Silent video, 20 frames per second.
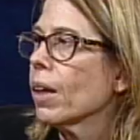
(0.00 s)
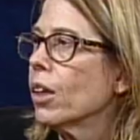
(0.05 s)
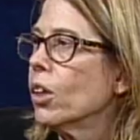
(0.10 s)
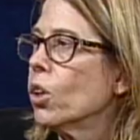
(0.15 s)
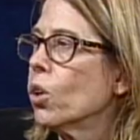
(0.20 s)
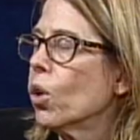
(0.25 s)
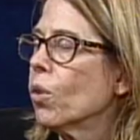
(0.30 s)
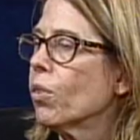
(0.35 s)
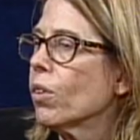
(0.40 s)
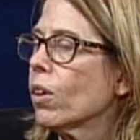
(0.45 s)
you
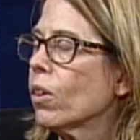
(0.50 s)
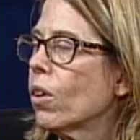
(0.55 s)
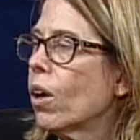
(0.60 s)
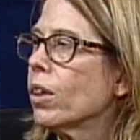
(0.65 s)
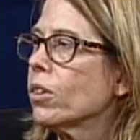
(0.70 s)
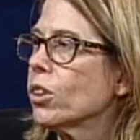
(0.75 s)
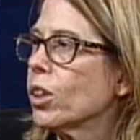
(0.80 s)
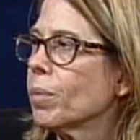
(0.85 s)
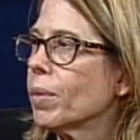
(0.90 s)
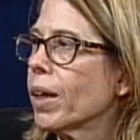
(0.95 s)
know over the
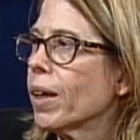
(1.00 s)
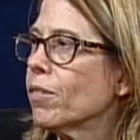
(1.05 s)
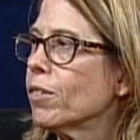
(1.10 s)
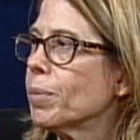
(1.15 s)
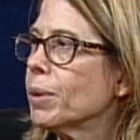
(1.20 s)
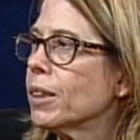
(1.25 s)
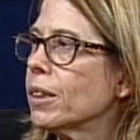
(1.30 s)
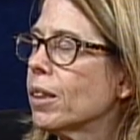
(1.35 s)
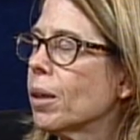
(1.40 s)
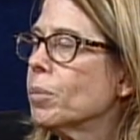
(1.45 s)
long term there have
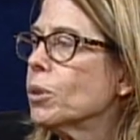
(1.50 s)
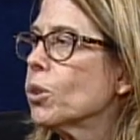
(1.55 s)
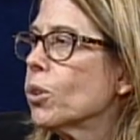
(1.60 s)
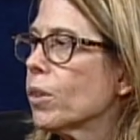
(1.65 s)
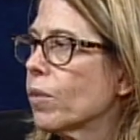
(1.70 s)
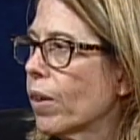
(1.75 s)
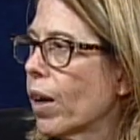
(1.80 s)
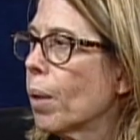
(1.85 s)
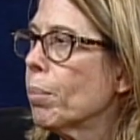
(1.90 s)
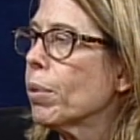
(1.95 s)
to be some
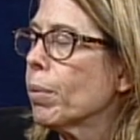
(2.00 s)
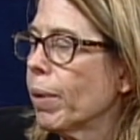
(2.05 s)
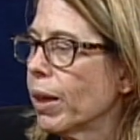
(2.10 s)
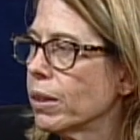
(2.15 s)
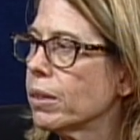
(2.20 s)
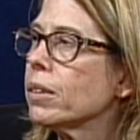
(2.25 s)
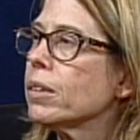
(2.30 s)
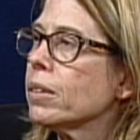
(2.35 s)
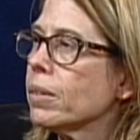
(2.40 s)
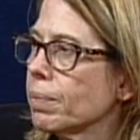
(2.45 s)
sort of
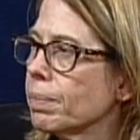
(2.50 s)
compromises. Uh,